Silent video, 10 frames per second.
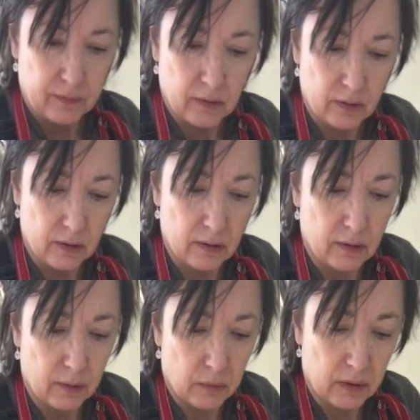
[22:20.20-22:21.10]
on the
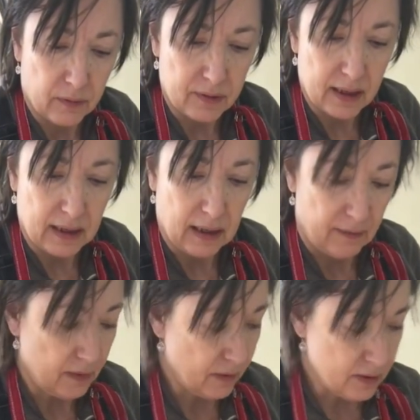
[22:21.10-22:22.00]
other one if there's any
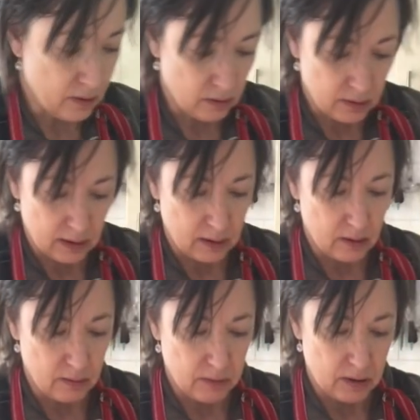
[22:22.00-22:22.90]
left. If there's not, then
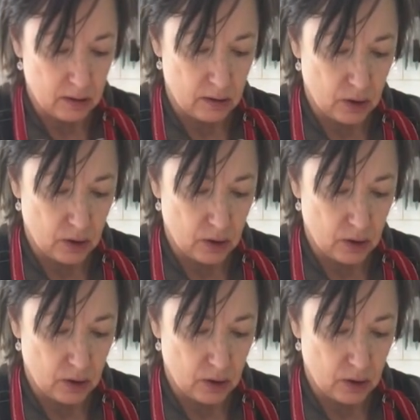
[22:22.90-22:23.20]
Mr.